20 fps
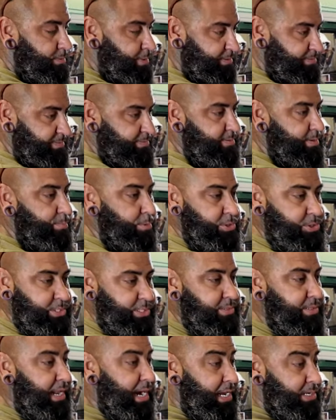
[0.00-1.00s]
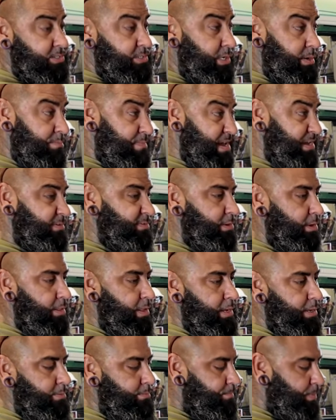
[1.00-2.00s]
This is the machine that actually makes all
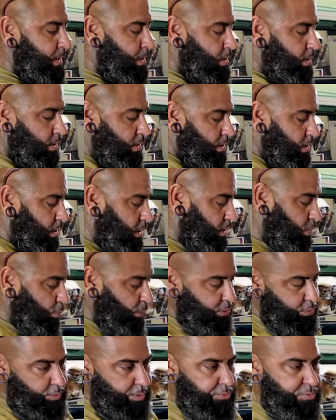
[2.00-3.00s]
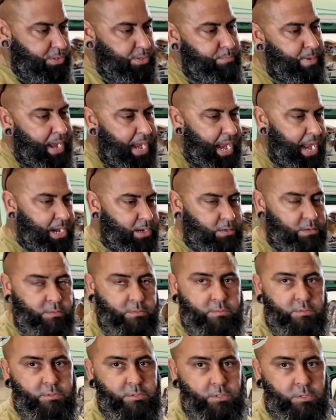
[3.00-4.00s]
that. Uh, we do everything by hand.
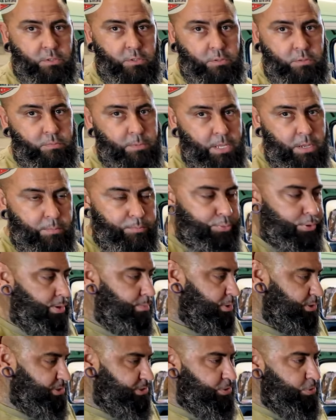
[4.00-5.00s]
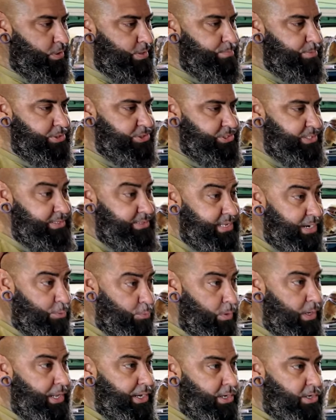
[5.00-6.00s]
So pretty much the only machine that
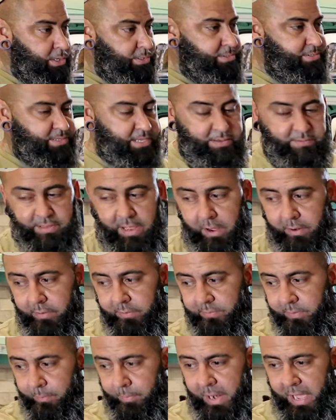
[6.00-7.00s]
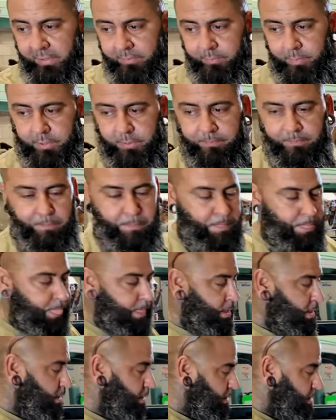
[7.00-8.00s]
really cuts things out is the plasma.
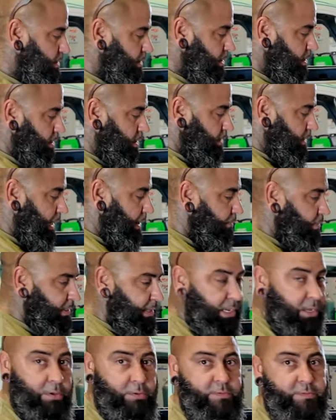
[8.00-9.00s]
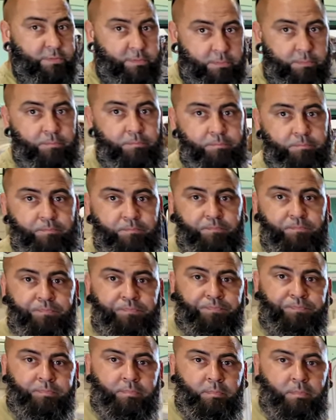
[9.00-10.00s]
You don't, uh, you don't everything see, you don't see a
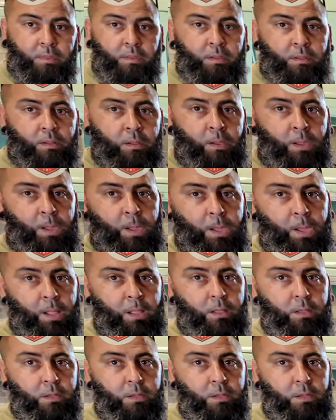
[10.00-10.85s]
lot of that here in Miami.